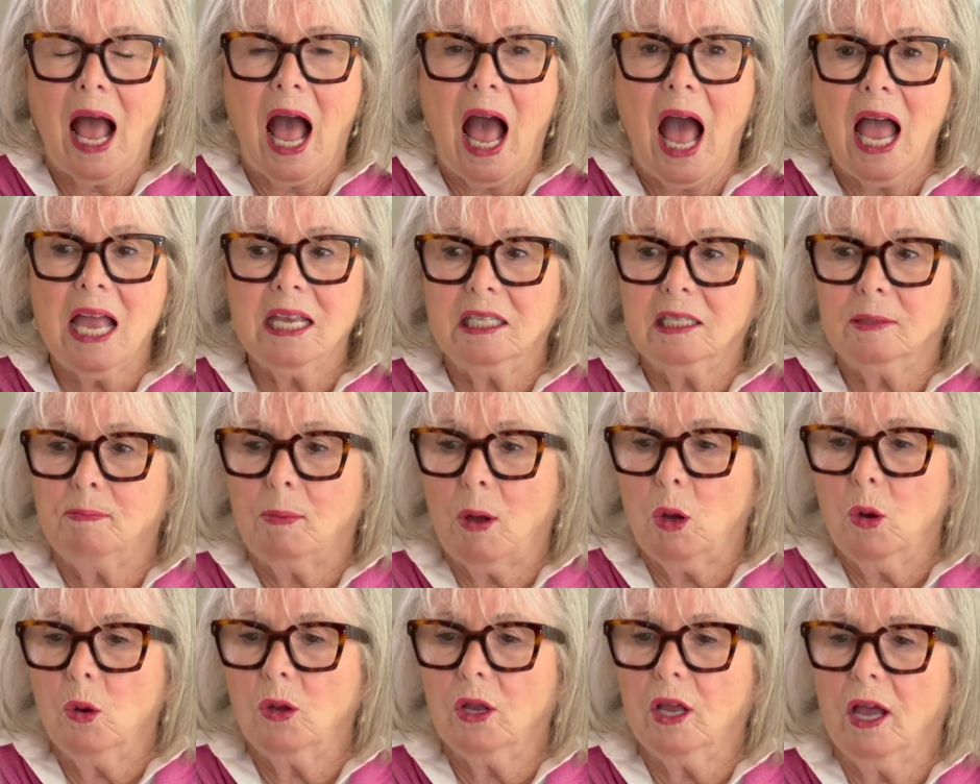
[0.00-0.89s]
I
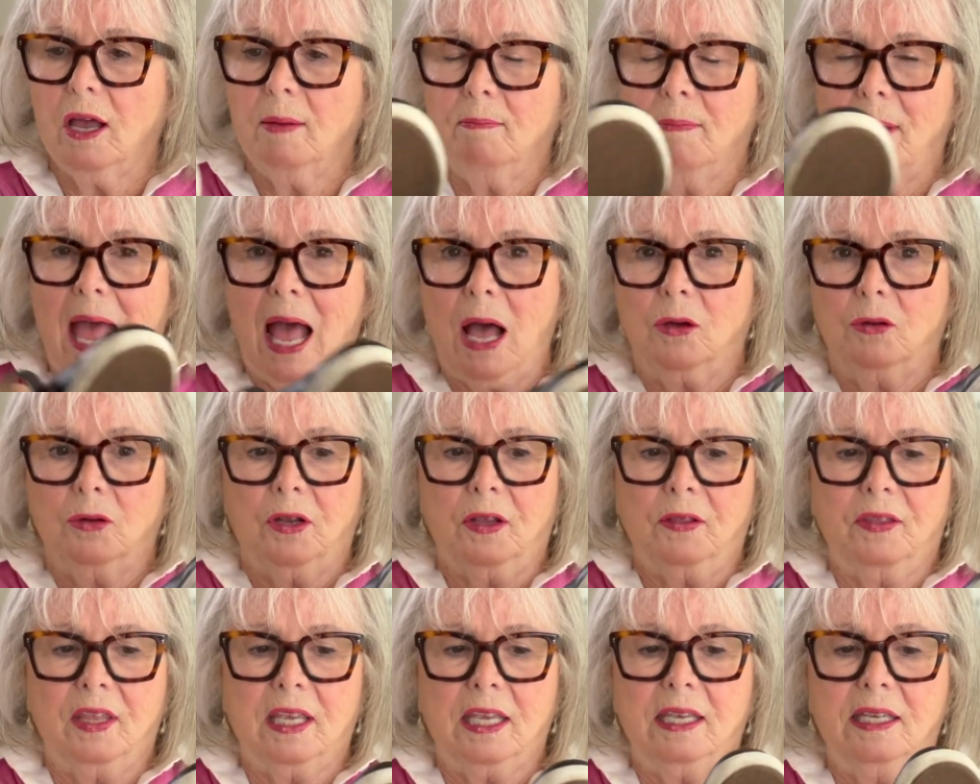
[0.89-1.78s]
spoke
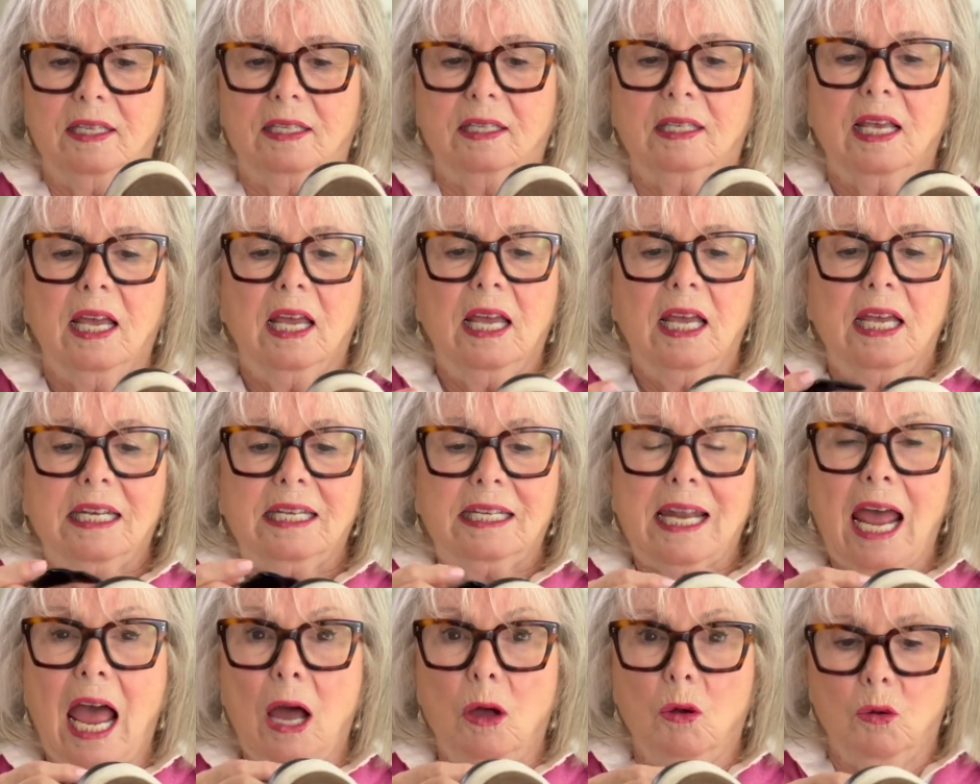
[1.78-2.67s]
about these
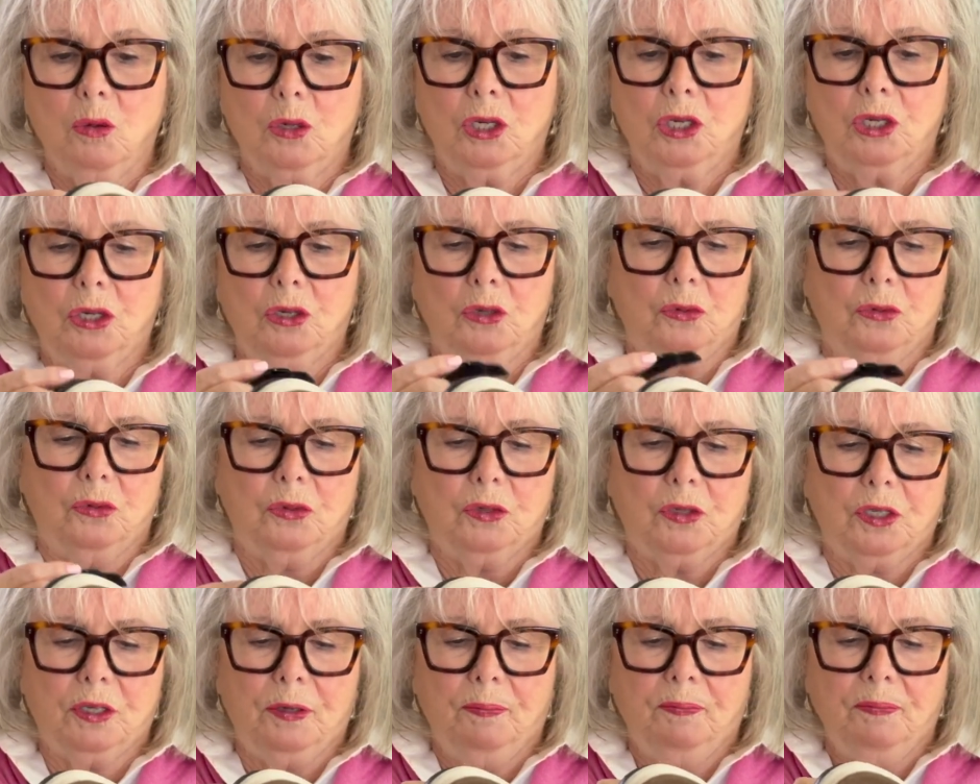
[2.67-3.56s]
Taos
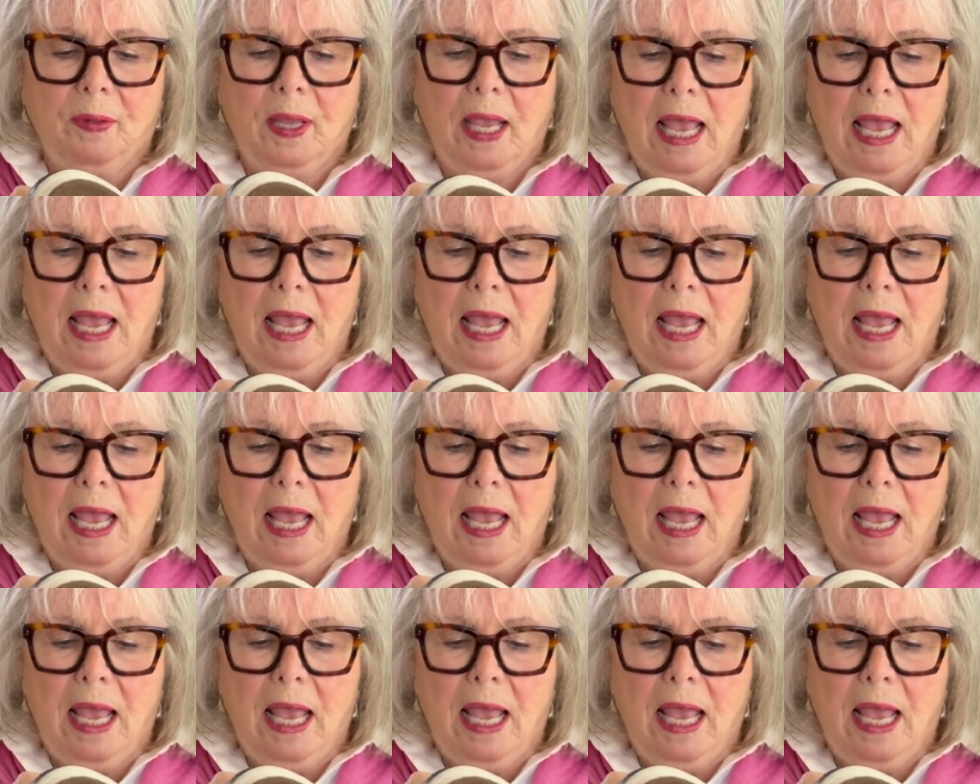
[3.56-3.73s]
shoes,